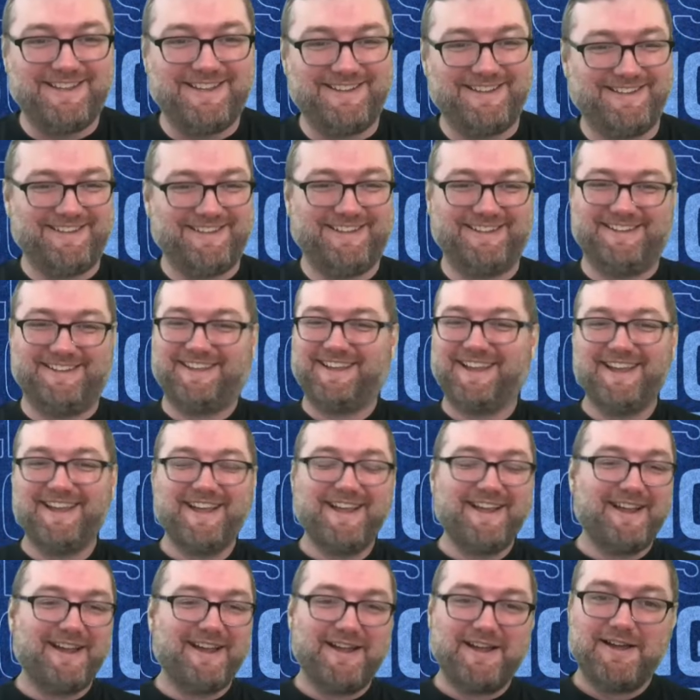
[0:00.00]

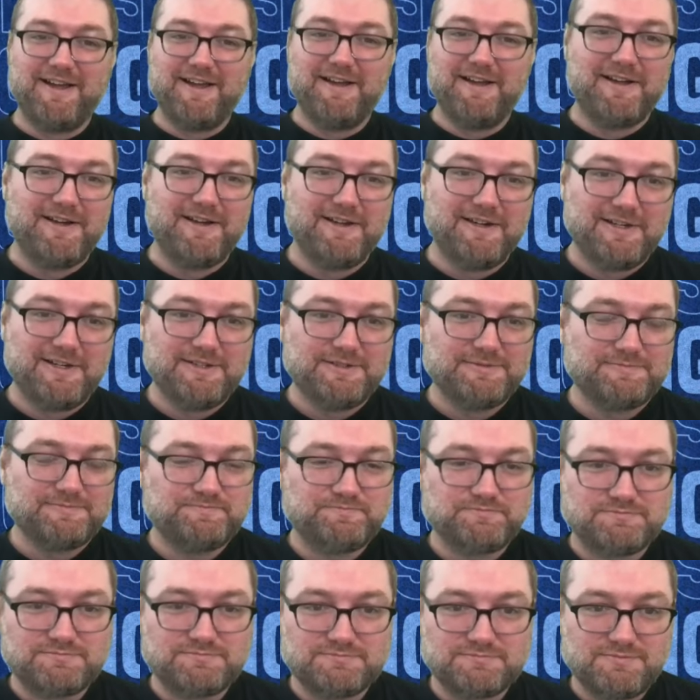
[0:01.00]

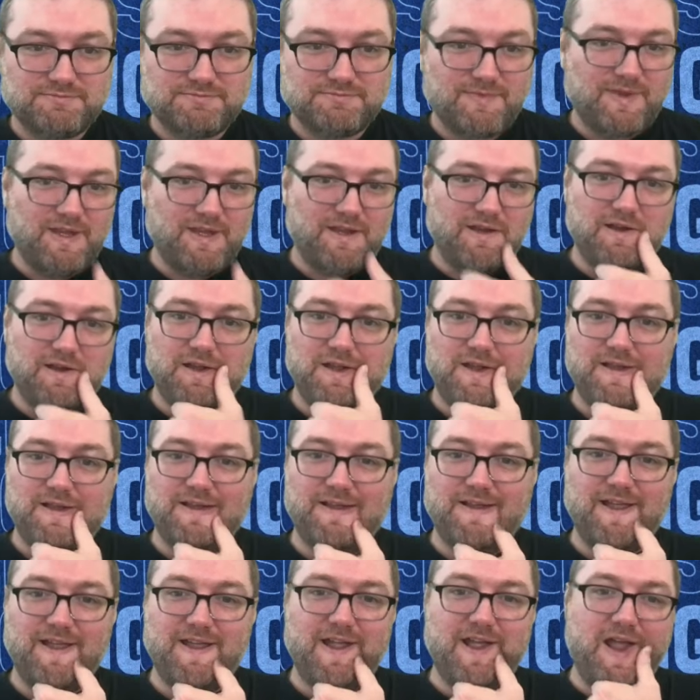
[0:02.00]

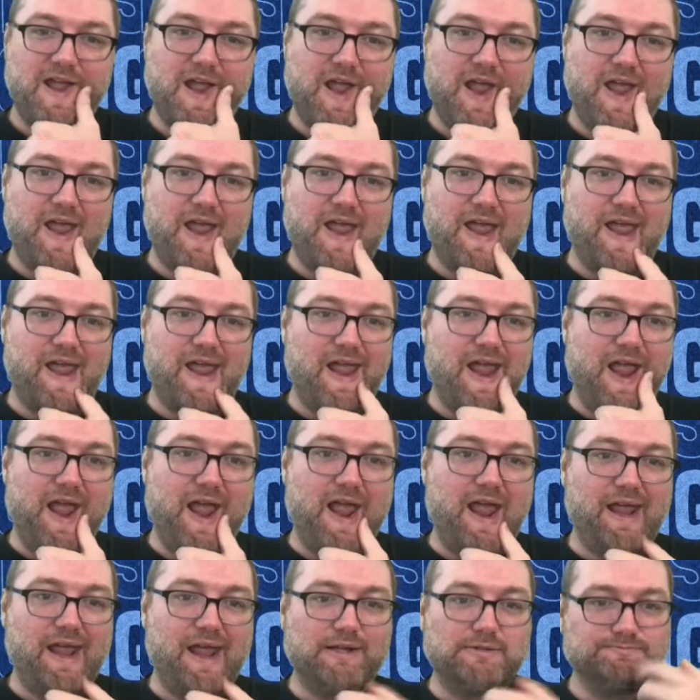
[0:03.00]

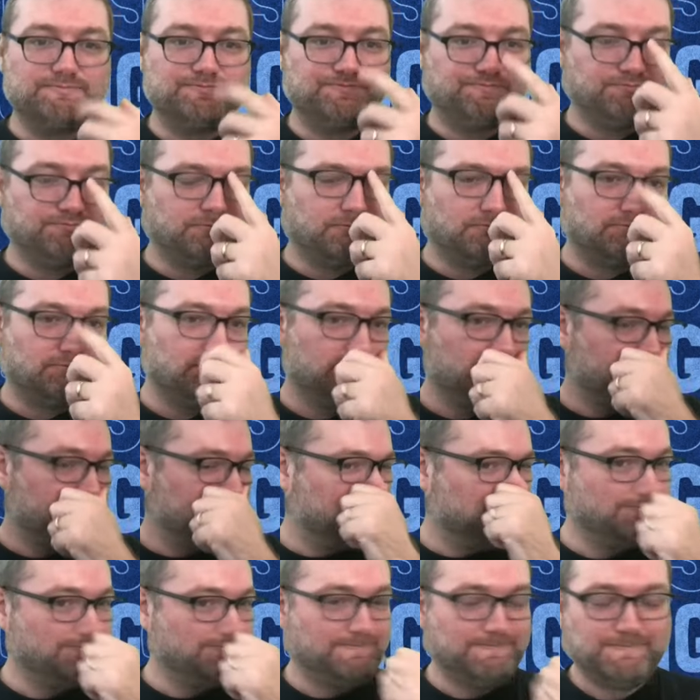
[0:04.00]

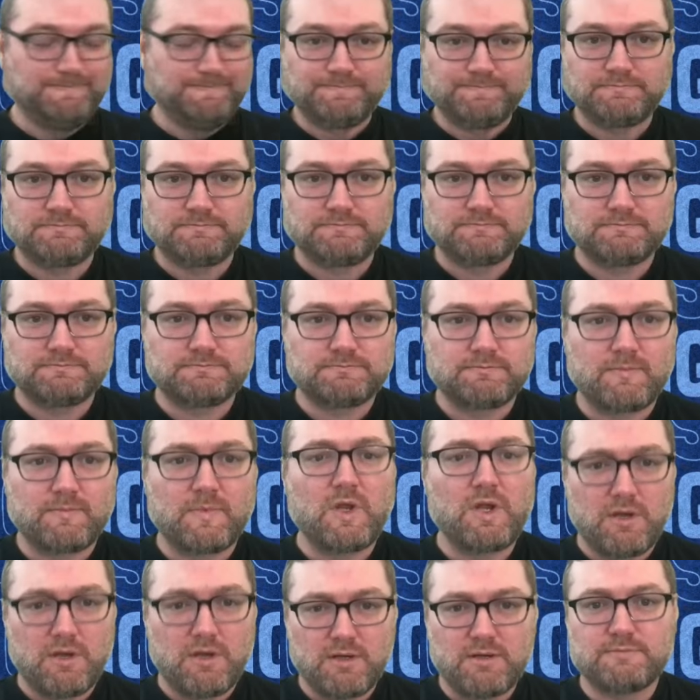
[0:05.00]

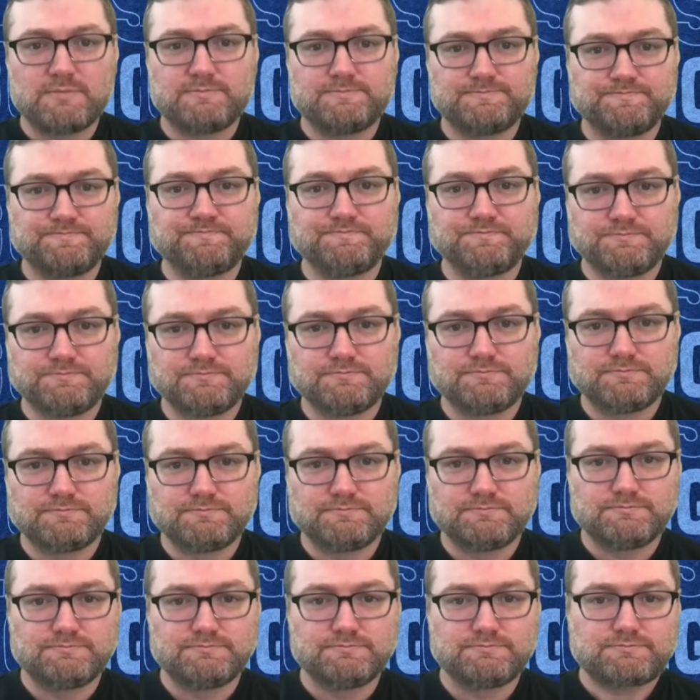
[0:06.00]

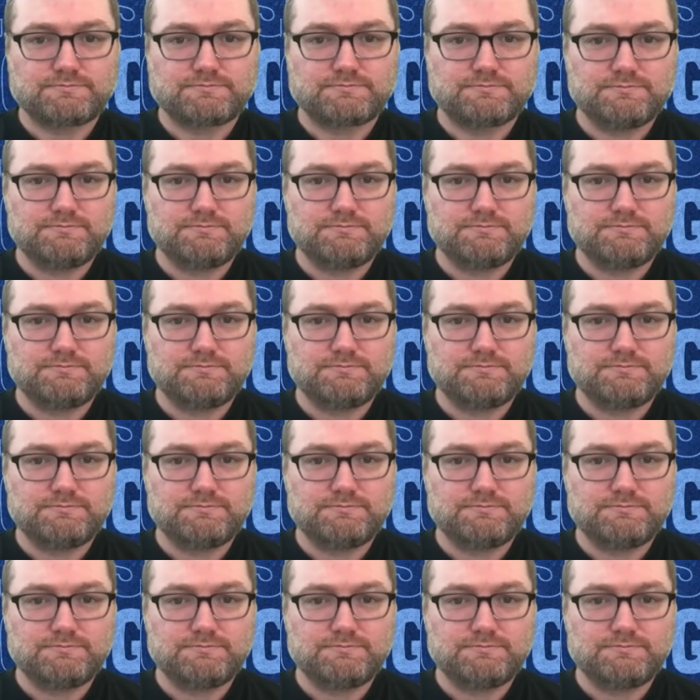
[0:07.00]
The person shown says nothing.